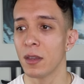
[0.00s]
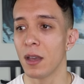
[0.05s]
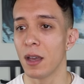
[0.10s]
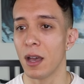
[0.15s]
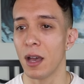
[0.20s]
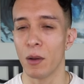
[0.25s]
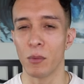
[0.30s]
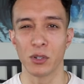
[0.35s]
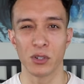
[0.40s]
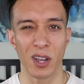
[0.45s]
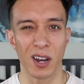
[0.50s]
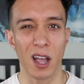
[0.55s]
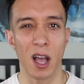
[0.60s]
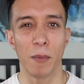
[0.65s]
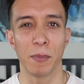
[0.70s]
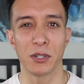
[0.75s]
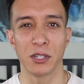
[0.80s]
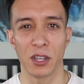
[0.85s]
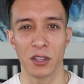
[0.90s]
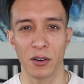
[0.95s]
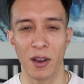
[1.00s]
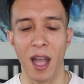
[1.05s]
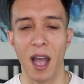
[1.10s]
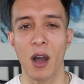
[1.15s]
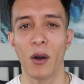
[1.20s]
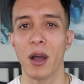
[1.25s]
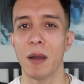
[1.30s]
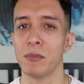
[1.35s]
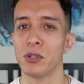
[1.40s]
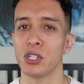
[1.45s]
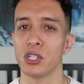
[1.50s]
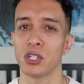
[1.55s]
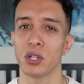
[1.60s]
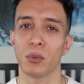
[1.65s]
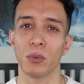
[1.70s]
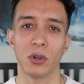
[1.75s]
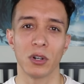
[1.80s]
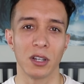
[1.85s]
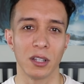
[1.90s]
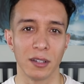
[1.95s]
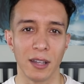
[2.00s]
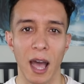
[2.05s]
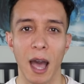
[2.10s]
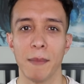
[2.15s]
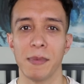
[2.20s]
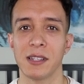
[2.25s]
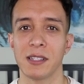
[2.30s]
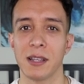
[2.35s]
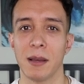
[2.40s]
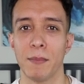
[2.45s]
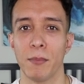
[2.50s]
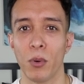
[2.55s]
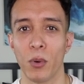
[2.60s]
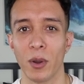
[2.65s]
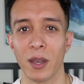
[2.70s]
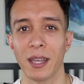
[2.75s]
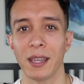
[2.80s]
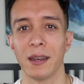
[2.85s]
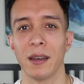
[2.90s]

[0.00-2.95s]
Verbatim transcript: Uh, we try to help each other out. I'm sure we'll collab at some point,